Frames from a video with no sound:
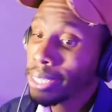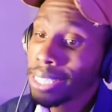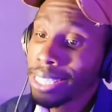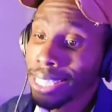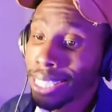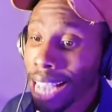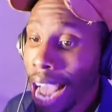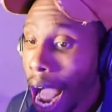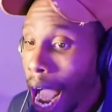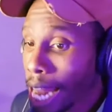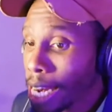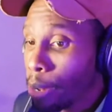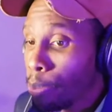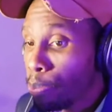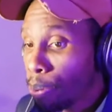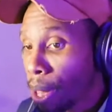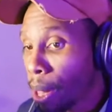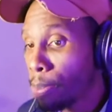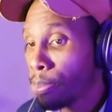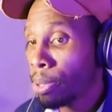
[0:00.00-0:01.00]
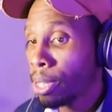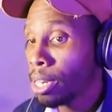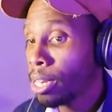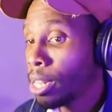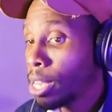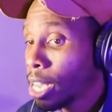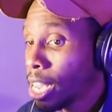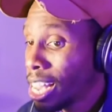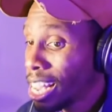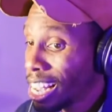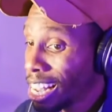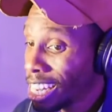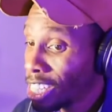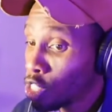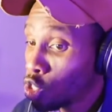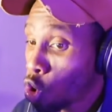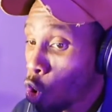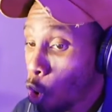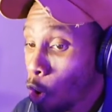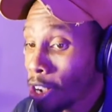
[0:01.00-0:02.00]
Scottie Pippen
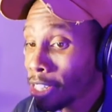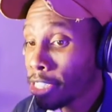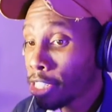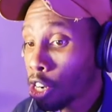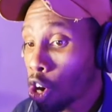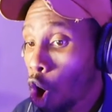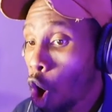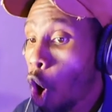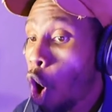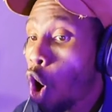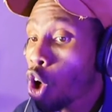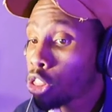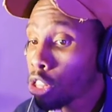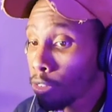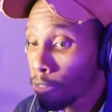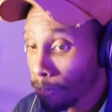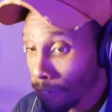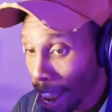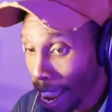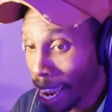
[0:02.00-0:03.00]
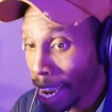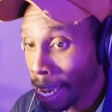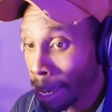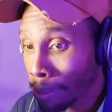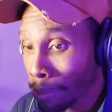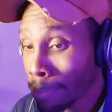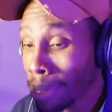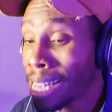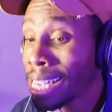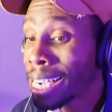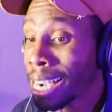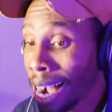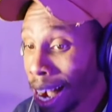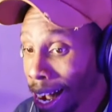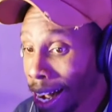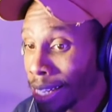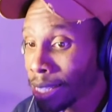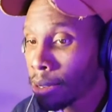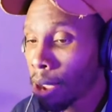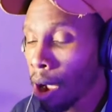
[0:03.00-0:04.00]
is going to the Hall of Fame
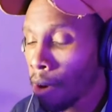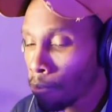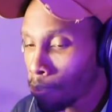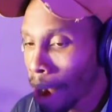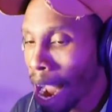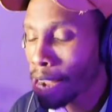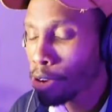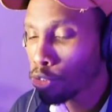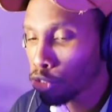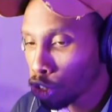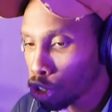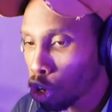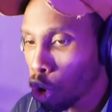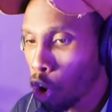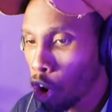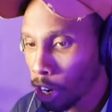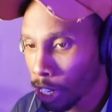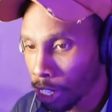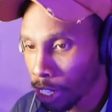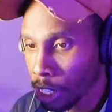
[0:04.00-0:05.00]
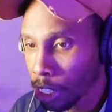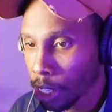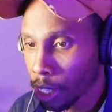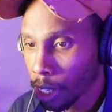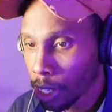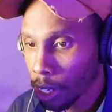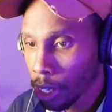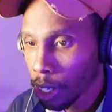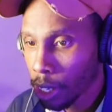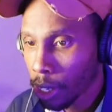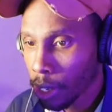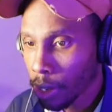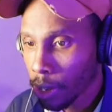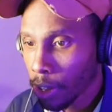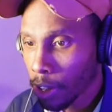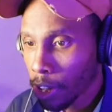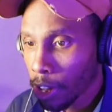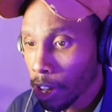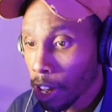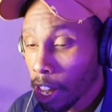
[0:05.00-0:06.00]
because of Michael Jordan.
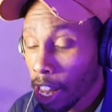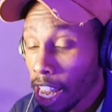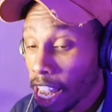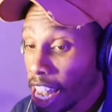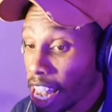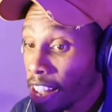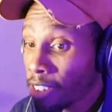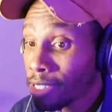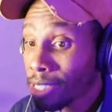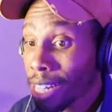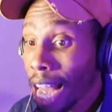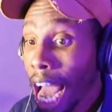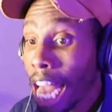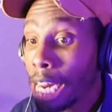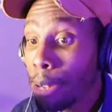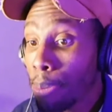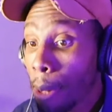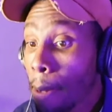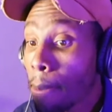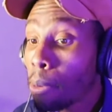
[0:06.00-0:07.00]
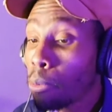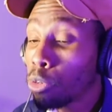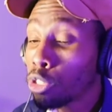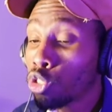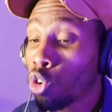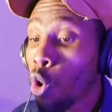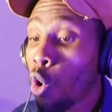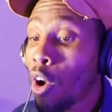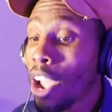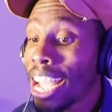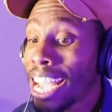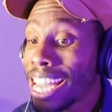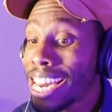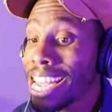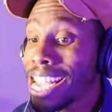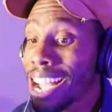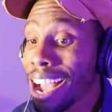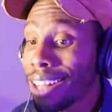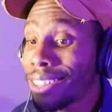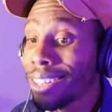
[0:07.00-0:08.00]
If Scottie Pippen was on
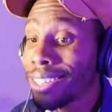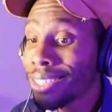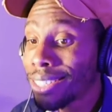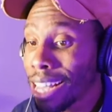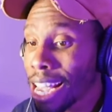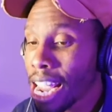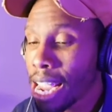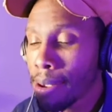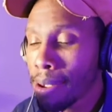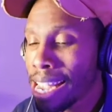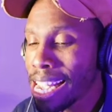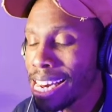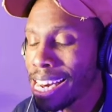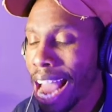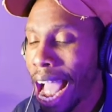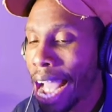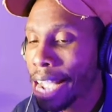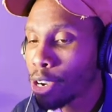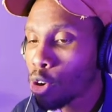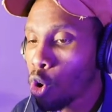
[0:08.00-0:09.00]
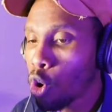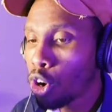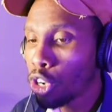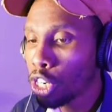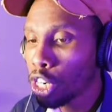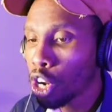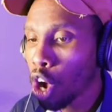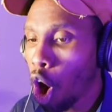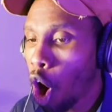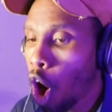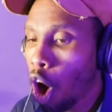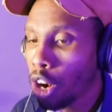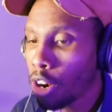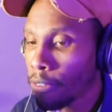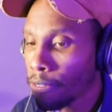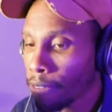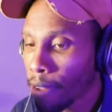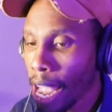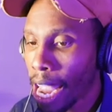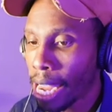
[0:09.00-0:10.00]
any other team, he not going to the Hall
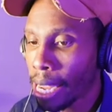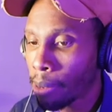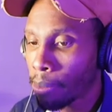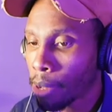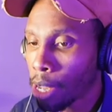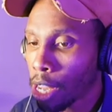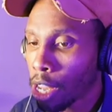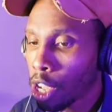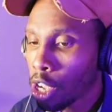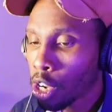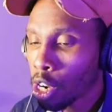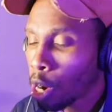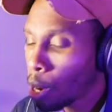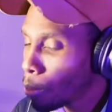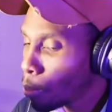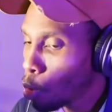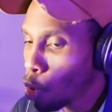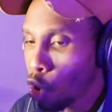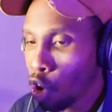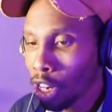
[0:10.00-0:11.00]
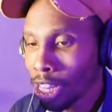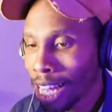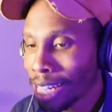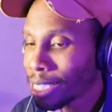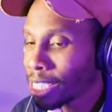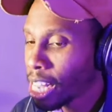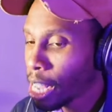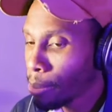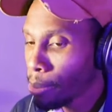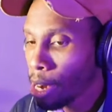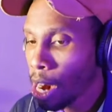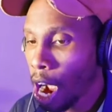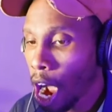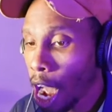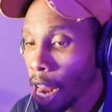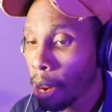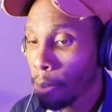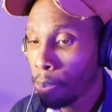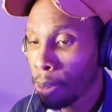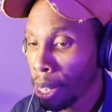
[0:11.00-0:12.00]
of Fame. Come on, let's keep it
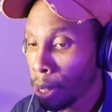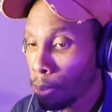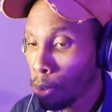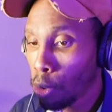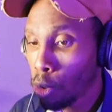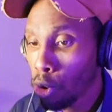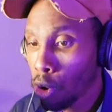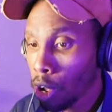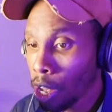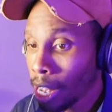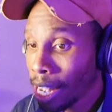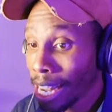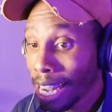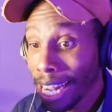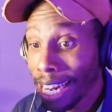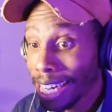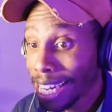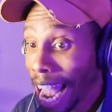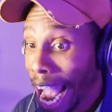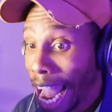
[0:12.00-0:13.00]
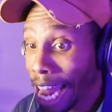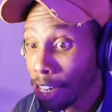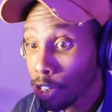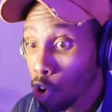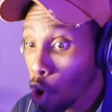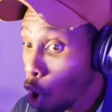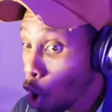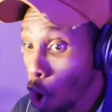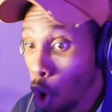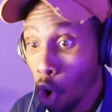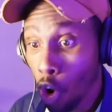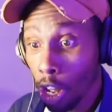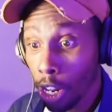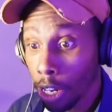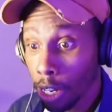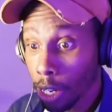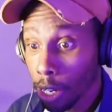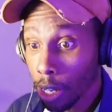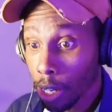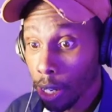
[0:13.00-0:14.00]
100, people. He not
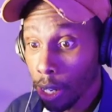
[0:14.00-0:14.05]
going.